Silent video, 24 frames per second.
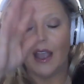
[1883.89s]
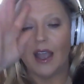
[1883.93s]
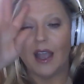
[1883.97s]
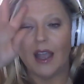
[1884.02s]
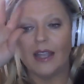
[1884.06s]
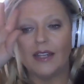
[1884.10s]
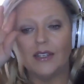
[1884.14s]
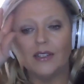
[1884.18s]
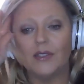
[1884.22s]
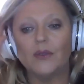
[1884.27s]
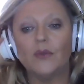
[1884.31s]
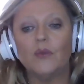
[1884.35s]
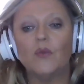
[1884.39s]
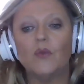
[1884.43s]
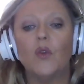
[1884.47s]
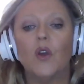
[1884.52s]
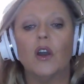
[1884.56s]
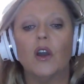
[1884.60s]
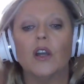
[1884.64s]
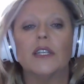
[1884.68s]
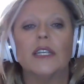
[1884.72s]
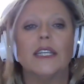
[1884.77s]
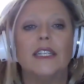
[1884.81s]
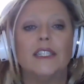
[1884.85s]
I don't
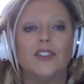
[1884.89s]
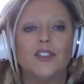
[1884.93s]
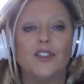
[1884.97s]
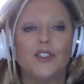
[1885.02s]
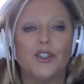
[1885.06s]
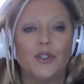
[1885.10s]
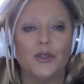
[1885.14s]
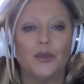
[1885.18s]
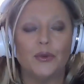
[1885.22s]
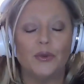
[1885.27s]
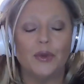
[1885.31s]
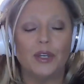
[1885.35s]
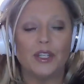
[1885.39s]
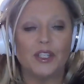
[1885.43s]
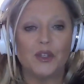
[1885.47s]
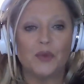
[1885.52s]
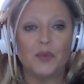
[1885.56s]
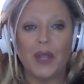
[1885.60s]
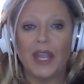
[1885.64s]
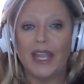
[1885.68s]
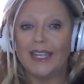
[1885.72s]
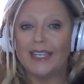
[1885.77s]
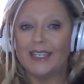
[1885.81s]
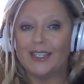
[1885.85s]
walk into a
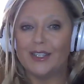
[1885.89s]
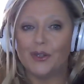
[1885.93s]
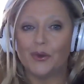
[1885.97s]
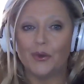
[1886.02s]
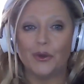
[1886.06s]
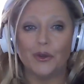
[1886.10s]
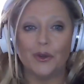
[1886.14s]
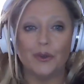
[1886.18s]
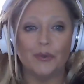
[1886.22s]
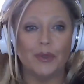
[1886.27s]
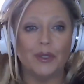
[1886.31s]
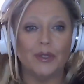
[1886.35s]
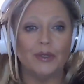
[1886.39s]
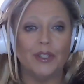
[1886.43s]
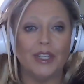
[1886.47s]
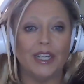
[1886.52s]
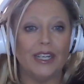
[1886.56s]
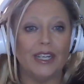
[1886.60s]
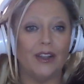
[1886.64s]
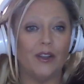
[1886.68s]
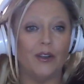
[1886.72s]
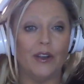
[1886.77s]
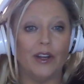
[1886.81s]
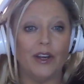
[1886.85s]
space or a
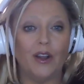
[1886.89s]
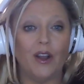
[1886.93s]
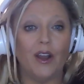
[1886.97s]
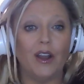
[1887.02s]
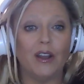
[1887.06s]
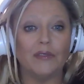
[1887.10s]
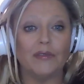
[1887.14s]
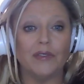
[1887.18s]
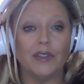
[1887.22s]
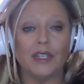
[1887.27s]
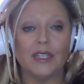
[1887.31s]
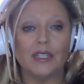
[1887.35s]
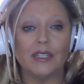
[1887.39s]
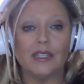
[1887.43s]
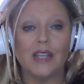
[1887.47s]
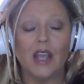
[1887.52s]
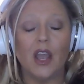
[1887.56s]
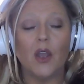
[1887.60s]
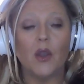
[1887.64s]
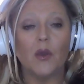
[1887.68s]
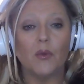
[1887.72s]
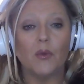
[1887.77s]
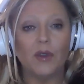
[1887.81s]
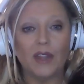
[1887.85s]
building or an office
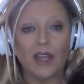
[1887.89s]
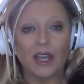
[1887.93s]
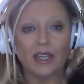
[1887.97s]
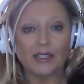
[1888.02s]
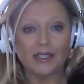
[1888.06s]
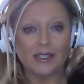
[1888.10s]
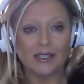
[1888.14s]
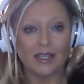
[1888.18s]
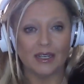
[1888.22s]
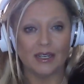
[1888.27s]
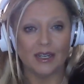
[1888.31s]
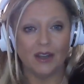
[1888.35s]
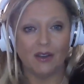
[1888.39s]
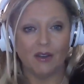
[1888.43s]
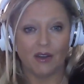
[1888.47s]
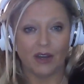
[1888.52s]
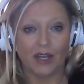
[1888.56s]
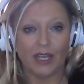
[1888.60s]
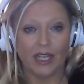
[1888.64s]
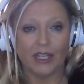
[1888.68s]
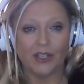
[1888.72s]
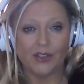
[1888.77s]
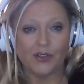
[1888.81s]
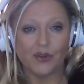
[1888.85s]
without sending
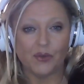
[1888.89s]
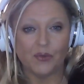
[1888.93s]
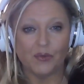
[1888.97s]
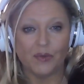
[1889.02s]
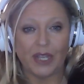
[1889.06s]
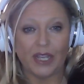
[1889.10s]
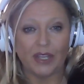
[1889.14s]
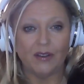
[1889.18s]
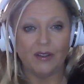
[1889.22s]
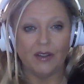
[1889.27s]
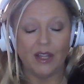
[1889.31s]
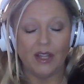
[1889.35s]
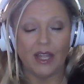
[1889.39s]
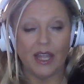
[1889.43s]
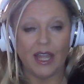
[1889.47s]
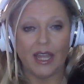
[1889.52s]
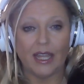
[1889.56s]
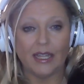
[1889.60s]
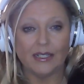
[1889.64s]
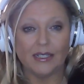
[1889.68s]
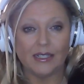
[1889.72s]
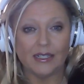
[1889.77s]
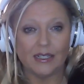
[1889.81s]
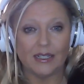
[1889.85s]
Archangel Michael
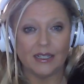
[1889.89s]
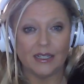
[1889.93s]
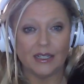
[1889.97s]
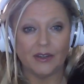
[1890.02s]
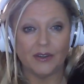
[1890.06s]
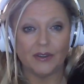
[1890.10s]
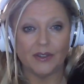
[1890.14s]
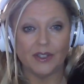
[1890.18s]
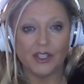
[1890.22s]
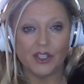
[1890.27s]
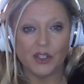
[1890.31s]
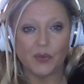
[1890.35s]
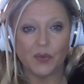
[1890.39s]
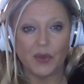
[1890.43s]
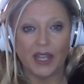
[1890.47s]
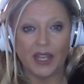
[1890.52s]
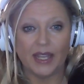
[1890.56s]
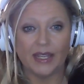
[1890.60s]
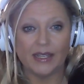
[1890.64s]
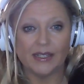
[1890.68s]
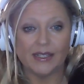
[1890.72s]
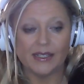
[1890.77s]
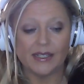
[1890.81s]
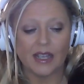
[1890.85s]
ahead to clear the
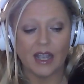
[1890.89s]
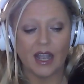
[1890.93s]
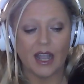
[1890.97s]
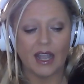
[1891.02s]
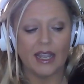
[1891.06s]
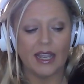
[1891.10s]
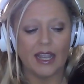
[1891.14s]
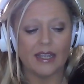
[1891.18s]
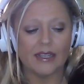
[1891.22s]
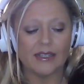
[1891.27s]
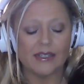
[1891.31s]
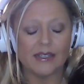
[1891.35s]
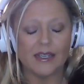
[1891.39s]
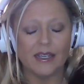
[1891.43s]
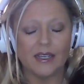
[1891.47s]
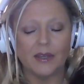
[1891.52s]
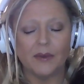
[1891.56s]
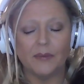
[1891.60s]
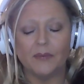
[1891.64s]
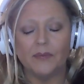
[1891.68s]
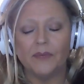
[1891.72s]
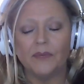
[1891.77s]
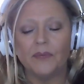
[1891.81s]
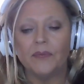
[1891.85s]
space. I ask
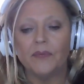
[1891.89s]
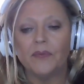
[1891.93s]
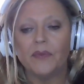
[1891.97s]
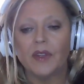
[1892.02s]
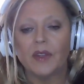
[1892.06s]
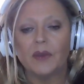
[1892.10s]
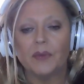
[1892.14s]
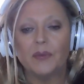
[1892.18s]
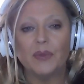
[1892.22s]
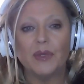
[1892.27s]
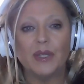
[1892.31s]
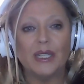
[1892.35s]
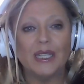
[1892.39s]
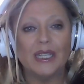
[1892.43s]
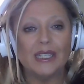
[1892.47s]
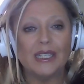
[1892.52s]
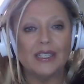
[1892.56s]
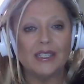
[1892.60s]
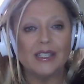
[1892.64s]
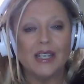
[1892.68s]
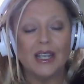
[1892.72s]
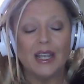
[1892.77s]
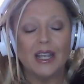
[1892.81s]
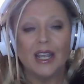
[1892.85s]
him,
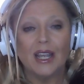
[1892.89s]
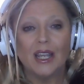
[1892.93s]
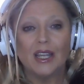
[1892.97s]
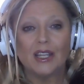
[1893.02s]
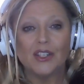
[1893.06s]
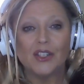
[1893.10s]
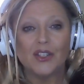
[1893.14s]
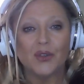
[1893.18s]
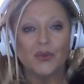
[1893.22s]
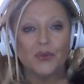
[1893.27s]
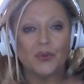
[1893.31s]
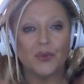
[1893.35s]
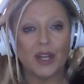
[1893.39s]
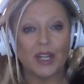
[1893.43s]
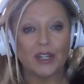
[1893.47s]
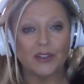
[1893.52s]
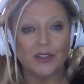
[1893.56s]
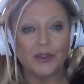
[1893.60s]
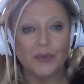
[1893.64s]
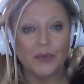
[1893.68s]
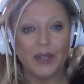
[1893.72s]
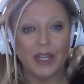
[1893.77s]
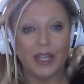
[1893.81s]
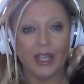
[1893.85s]
please
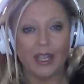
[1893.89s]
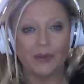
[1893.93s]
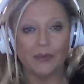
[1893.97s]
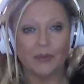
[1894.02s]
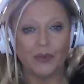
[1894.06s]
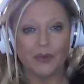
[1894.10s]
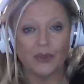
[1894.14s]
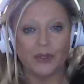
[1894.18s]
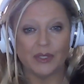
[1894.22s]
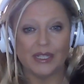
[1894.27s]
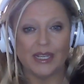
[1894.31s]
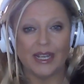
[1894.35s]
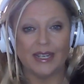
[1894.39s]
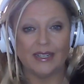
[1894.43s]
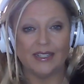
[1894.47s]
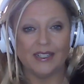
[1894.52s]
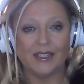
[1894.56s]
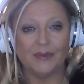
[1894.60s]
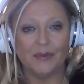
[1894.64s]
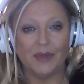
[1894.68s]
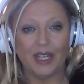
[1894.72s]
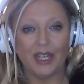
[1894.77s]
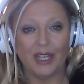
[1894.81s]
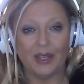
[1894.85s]
surround me and
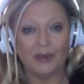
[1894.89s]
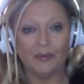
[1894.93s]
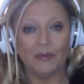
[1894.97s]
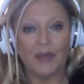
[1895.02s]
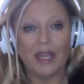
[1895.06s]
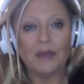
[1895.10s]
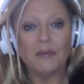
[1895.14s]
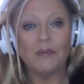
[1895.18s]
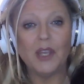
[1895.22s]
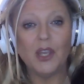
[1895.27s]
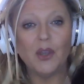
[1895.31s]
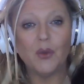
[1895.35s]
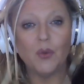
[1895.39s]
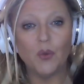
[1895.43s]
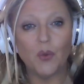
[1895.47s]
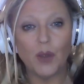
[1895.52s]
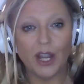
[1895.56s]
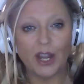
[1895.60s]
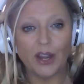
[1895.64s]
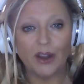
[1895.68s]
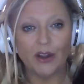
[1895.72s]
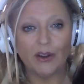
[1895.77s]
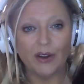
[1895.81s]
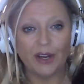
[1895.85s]
protect me. Make me
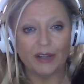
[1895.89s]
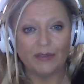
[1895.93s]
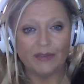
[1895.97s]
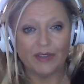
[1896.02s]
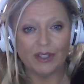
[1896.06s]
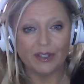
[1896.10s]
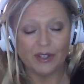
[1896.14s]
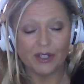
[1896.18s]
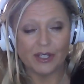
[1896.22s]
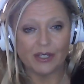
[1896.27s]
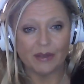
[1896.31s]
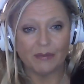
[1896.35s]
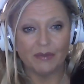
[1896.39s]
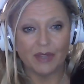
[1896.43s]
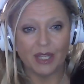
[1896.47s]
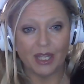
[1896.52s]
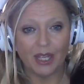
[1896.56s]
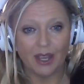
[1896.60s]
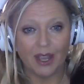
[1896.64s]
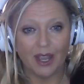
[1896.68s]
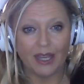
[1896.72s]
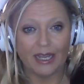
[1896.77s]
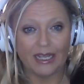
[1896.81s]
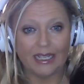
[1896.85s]
aware if there's
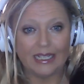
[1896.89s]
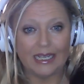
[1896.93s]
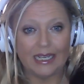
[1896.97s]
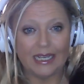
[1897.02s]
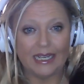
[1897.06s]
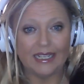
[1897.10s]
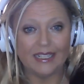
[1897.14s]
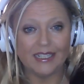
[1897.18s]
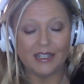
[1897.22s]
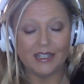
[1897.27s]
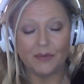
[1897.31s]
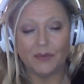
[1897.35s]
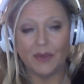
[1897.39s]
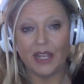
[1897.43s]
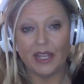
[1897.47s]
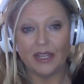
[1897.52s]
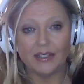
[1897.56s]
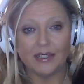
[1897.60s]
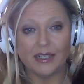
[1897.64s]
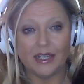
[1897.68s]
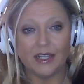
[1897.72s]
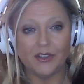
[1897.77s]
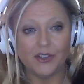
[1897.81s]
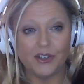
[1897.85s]
something I need to pay
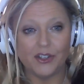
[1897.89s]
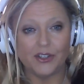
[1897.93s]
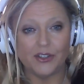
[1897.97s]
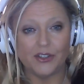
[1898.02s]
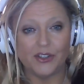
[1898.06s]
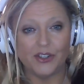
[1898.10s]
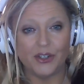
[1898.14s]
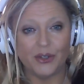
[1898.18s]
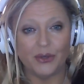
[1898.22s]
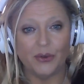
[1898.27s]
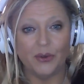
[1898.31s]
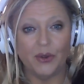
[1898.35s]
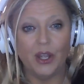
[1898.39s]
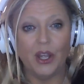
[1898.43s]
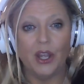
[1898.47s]
attention to.